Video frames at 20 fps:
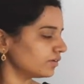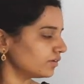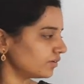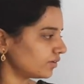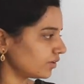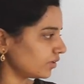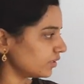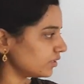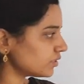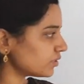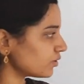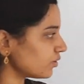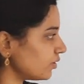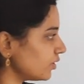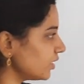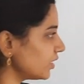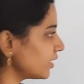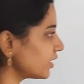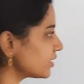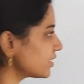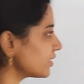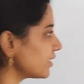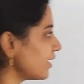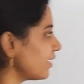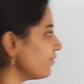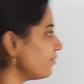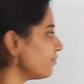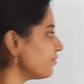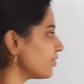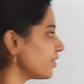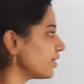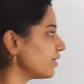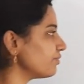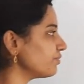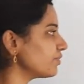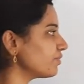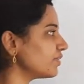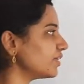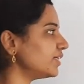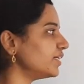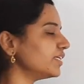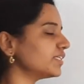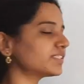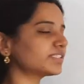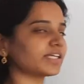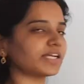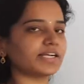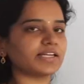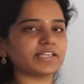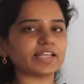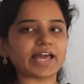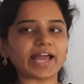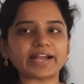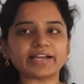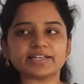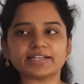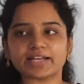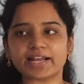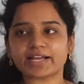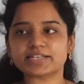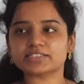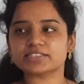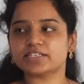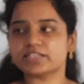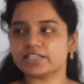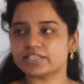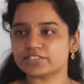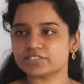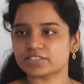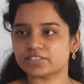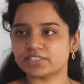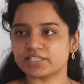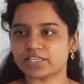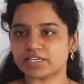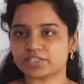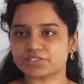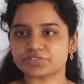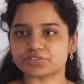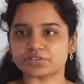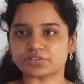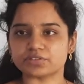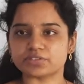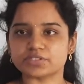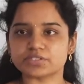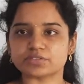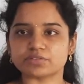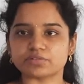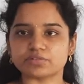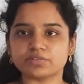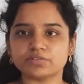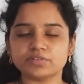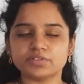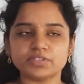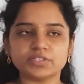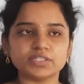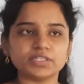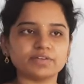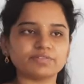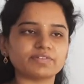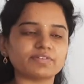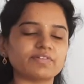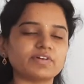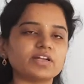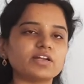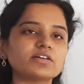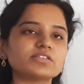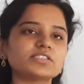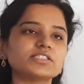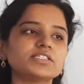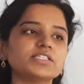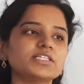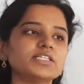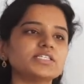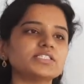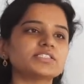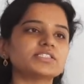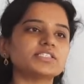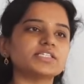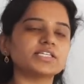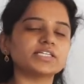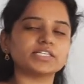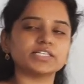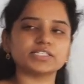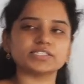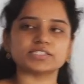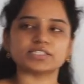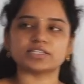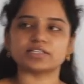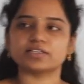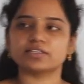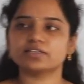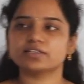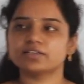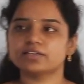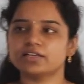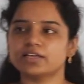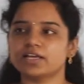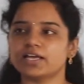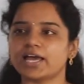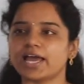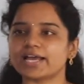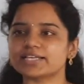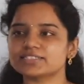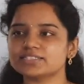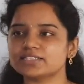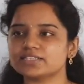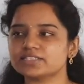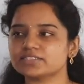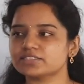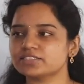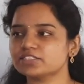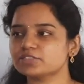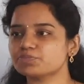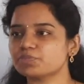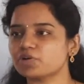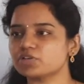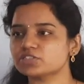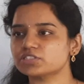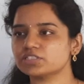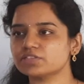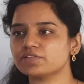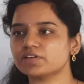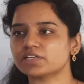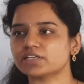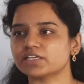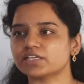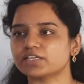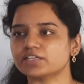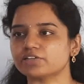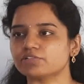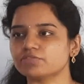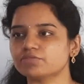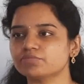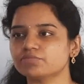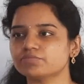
And also in the same way we will decide the angular acceleration direction also. If the velocity is decreasing, acceleration is positive or negative?